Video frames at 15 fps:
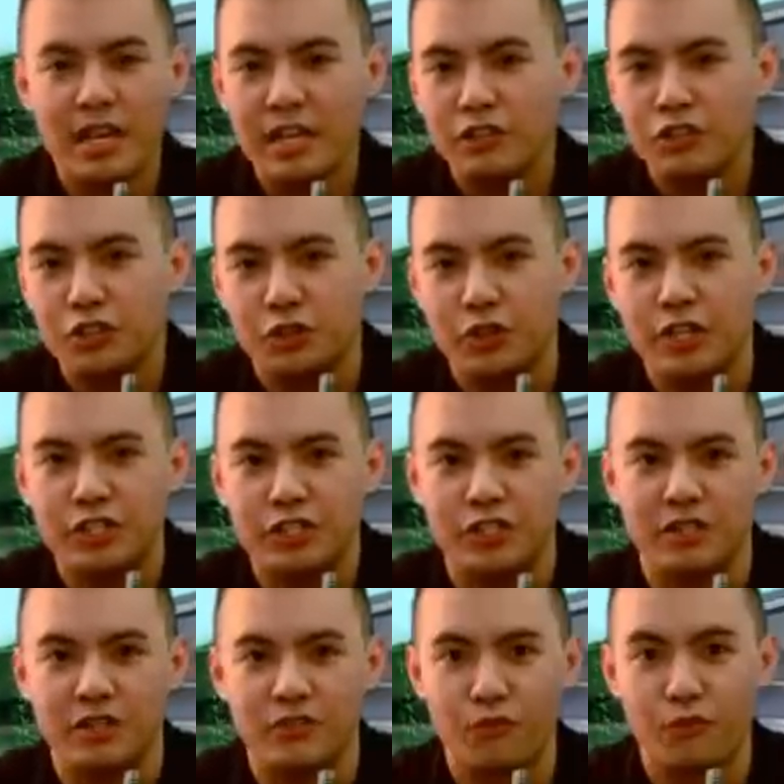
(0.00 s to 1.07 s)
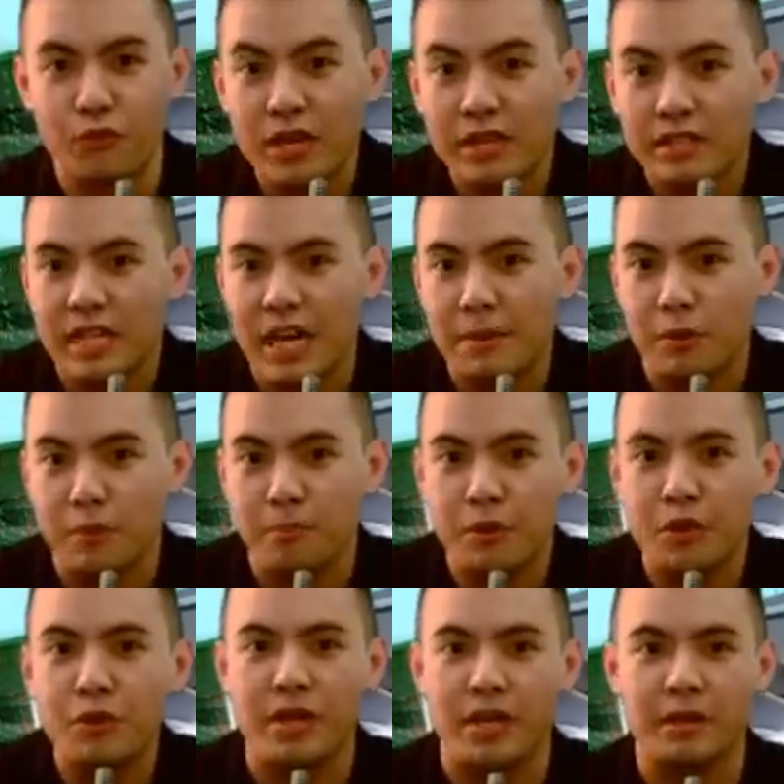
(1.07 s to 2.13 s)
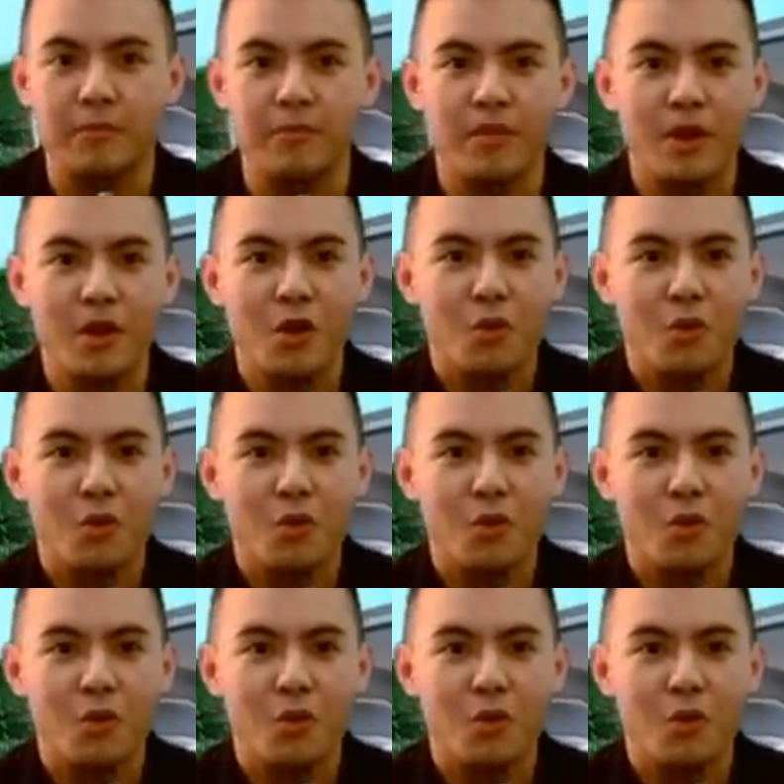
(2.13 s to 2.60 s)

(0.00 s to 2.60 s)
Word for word: illustration of real-time computing